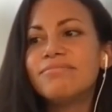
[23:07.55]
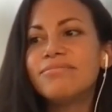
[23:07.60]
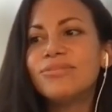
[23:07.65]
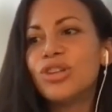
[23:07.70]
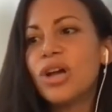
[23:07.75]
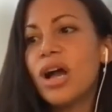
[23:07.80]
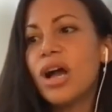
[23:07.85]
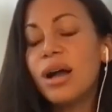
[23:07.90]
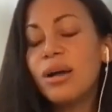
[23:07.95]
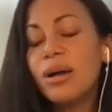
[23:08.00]

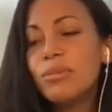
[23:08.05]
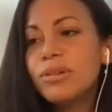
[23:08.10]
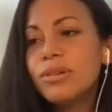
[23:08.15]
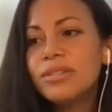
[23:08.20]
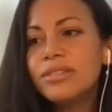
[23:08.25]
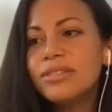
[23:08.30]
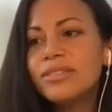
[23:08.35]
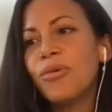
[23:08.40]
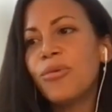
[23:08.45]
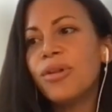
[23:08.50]
job
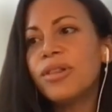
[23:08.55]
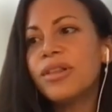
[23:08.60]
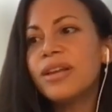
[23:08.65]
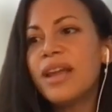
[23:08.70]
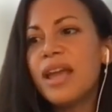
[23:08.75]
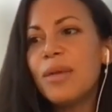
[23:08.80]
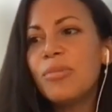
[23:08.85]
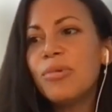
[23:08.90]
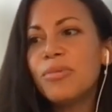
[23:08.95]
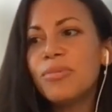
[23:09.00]
will
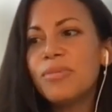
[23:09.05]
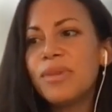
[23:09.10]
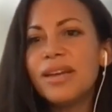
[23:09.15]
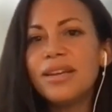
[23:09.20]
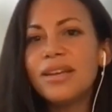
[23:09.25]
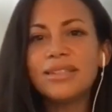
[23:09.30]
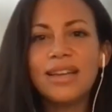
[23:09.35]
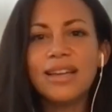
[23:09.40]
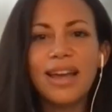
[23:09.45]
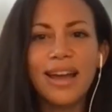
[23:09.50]
enable
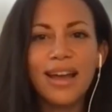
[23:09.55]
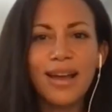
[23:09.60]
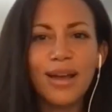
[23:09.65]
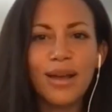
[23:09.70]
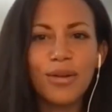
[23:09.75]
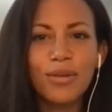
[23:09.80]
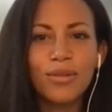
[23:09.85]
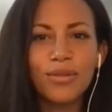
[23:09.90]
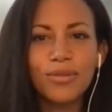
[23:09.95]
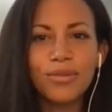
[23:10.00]
me to
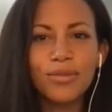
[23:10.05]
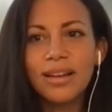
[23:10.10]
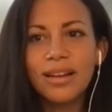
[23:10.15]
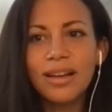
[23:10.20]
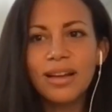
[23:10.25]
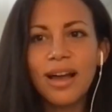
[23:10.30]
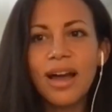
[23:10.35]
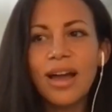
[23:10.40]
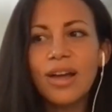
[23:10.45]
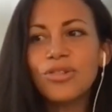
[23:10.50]
have
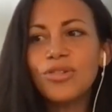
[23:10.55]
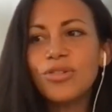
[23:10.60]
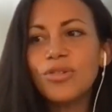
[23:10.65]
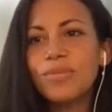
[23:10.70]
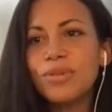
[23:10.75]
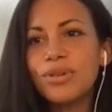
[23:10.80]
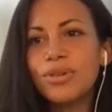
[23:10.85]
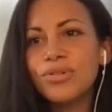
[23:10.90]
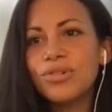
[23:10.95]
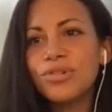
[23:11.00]

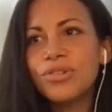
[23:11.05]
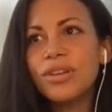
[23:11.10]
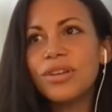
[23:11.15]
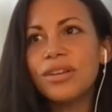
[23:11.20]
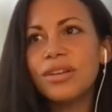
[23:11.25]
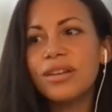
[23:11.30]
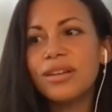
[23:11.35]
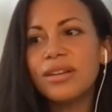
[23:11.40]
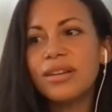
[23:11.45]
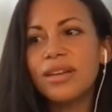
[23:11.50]

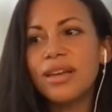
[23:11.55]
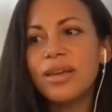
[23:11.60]
contribution,